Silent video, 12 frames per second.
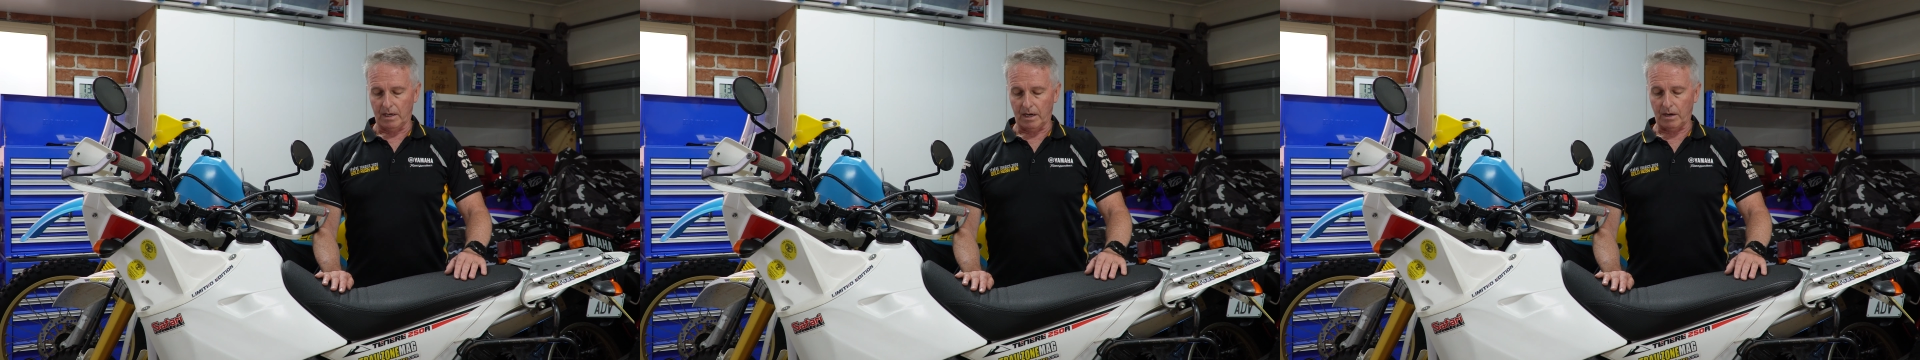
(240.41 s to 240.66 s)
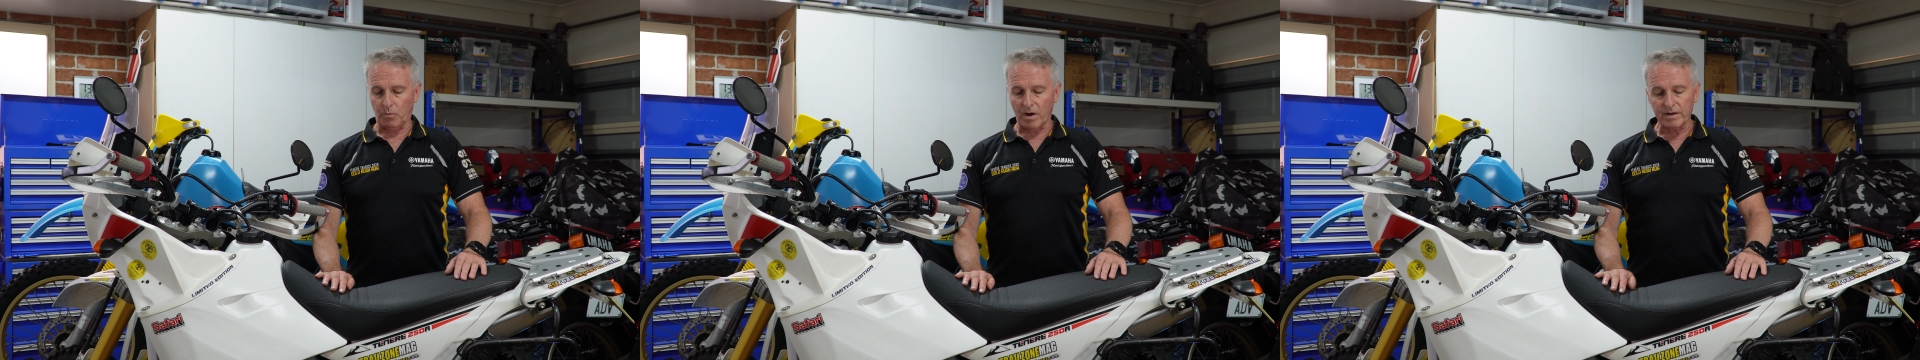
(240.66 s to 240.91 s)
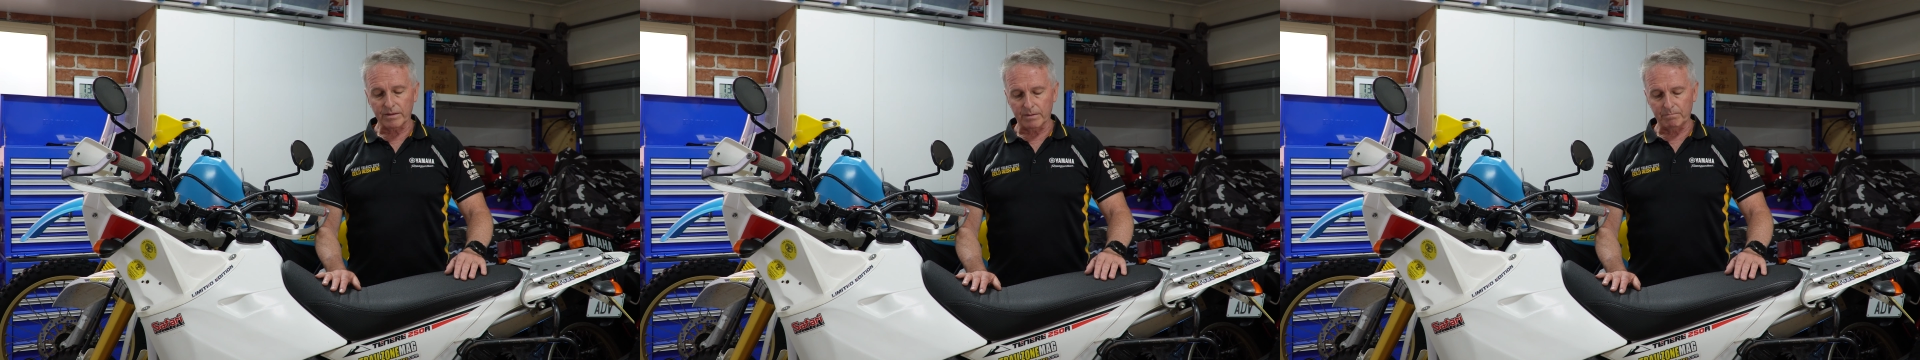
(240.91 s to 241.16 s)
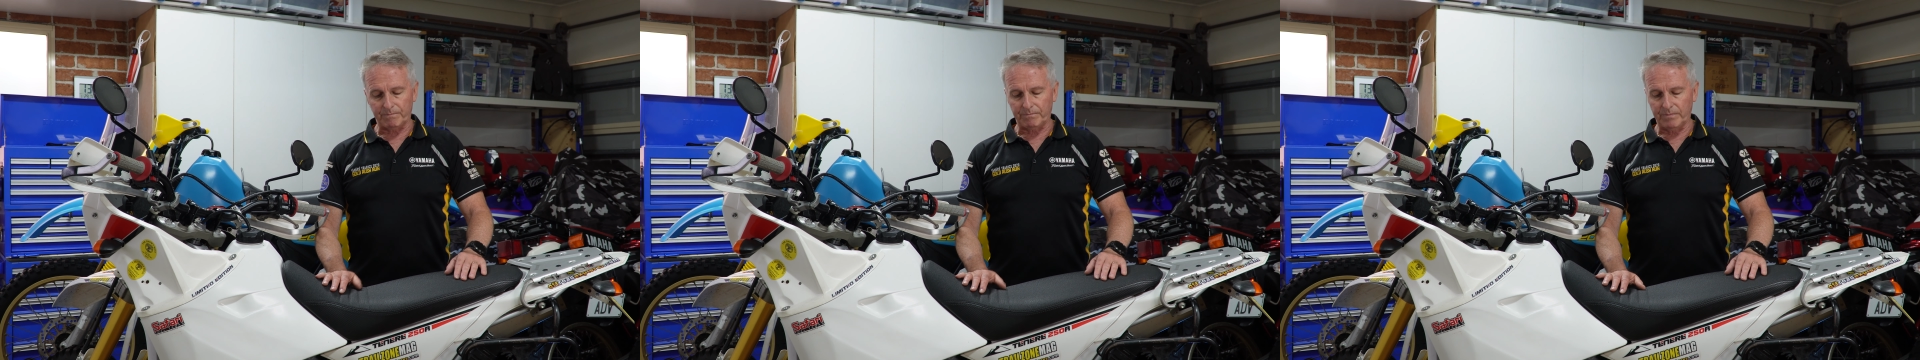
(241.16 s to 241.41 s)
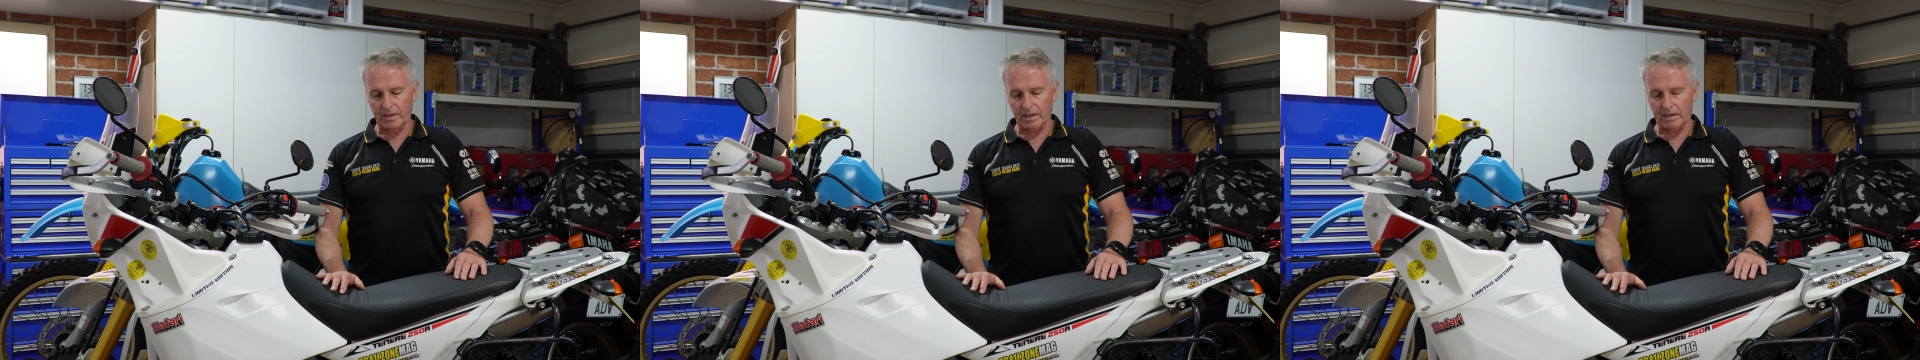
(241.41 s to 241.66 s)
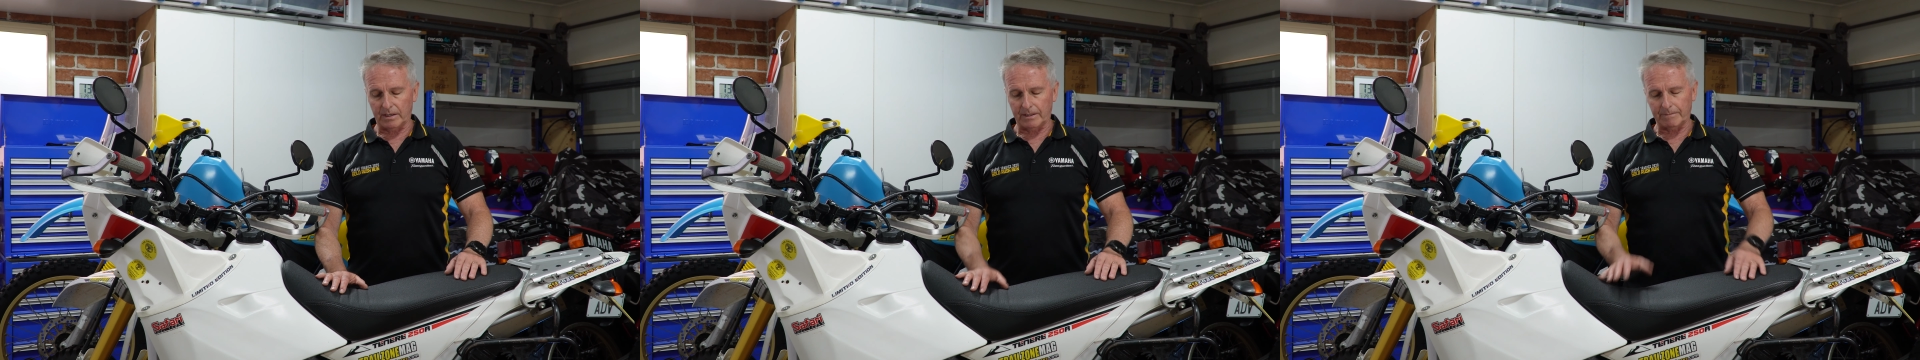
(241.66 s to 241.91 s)
One of the
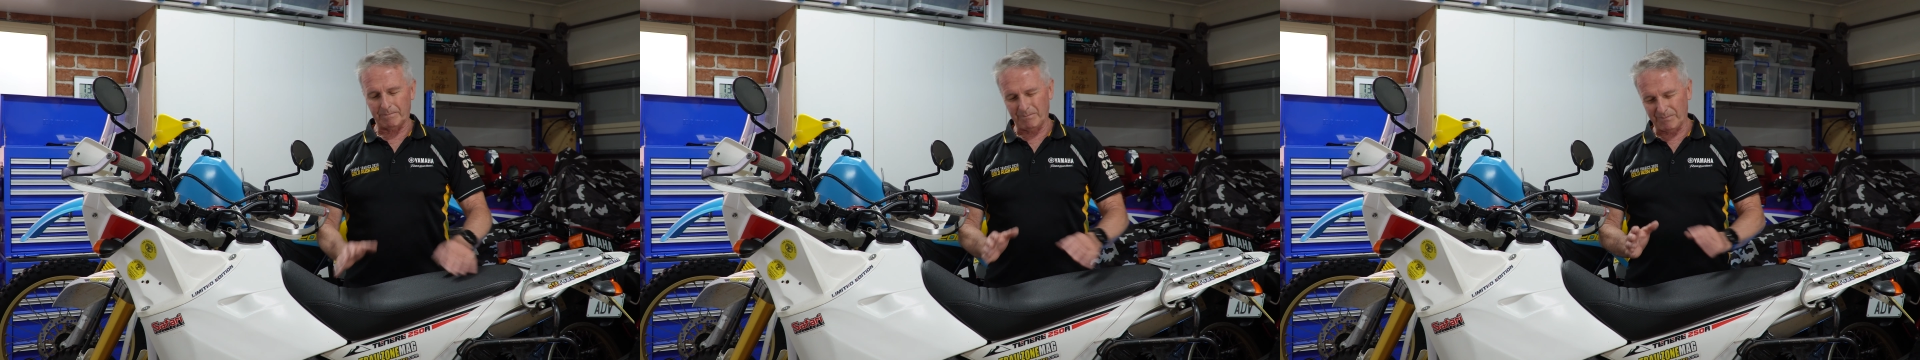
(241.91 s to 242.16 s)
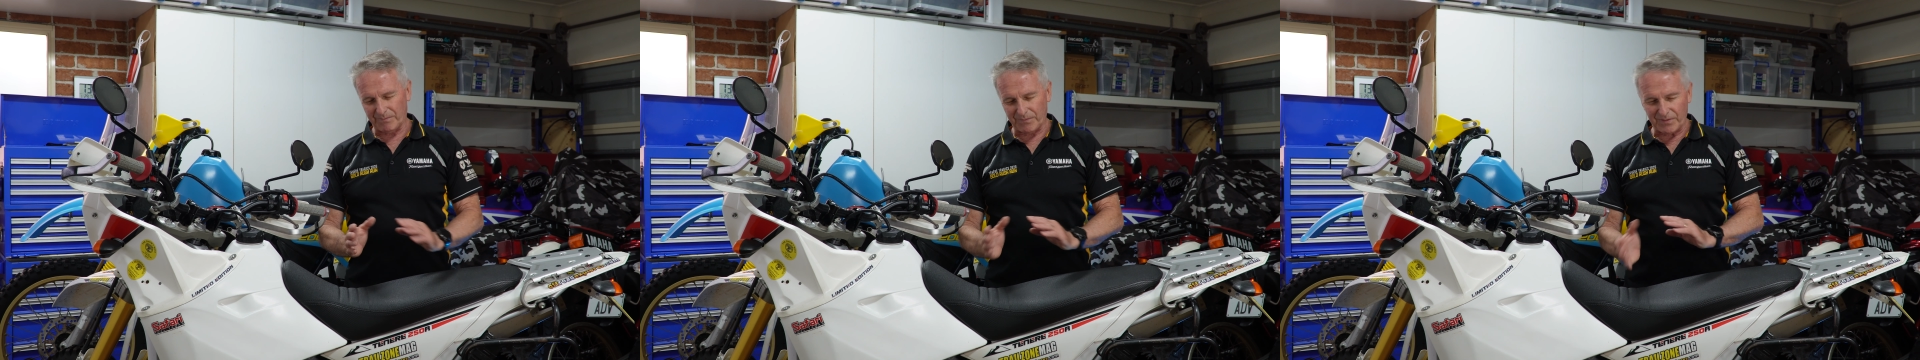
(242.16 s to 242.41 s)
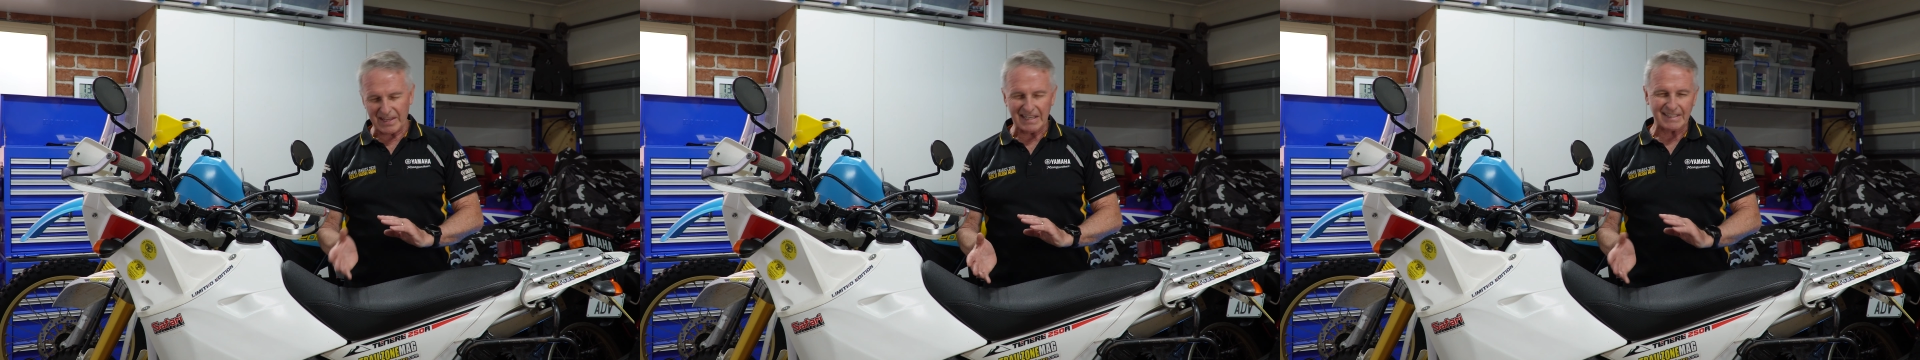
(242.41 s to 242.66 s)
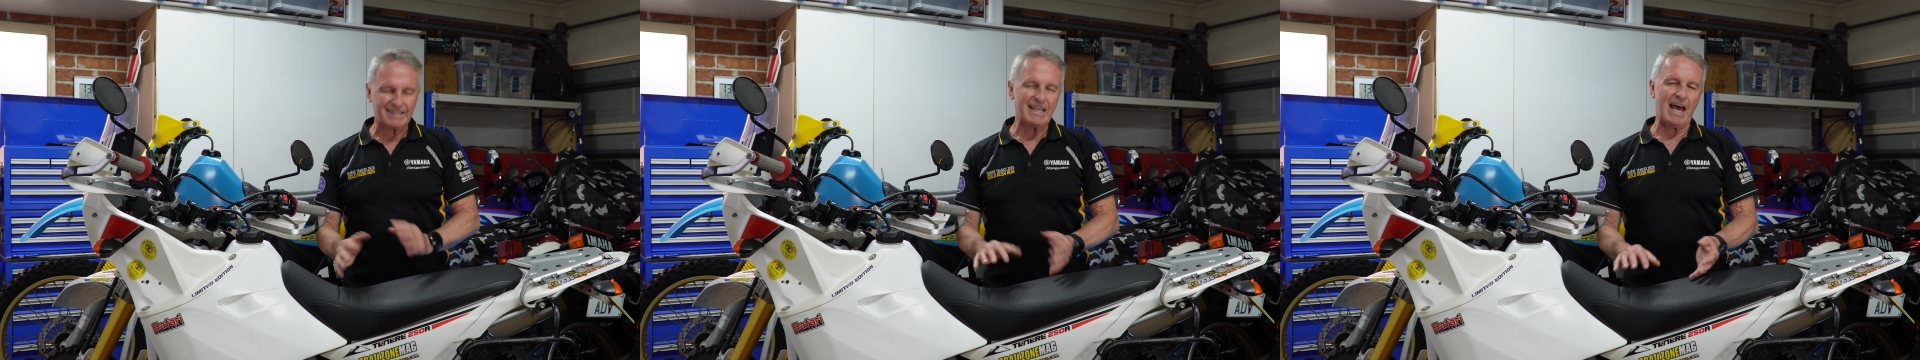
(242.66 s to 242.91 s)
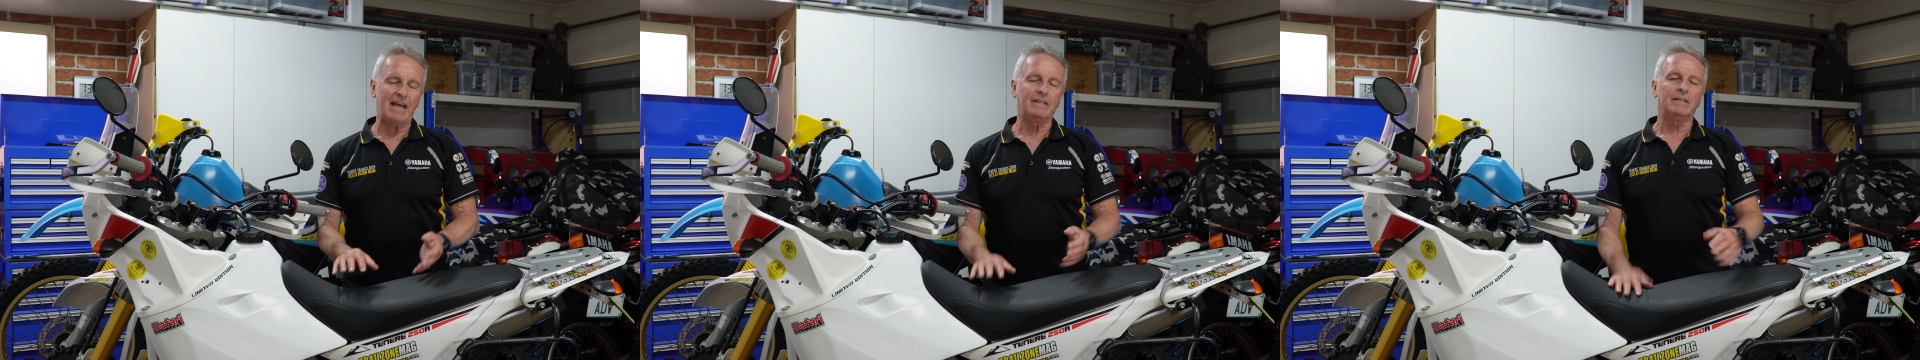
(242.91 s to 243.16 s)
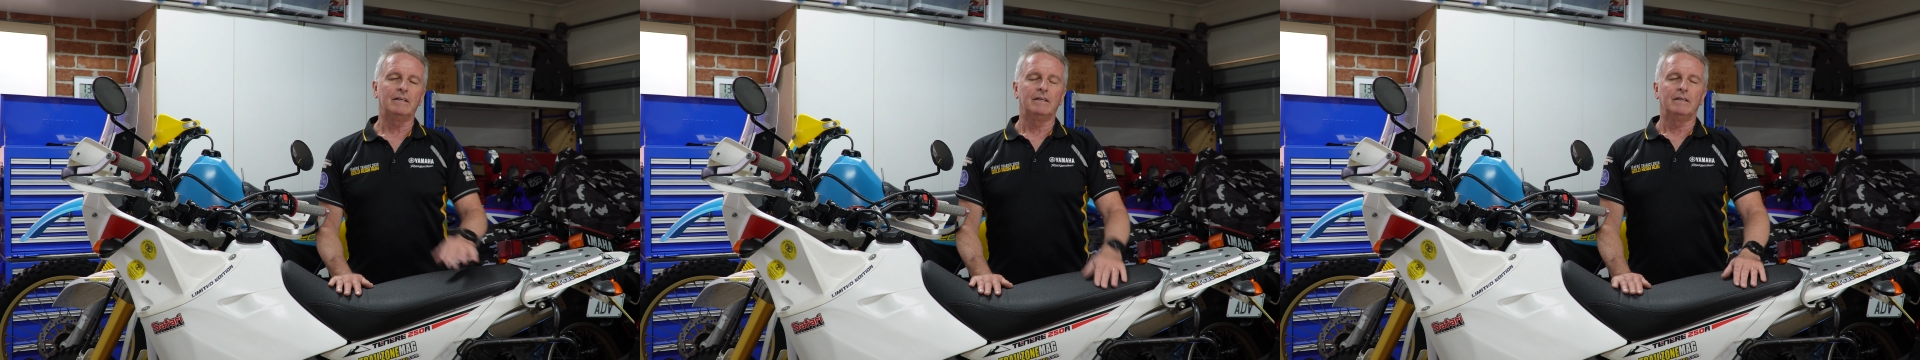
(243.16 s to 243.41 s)
things that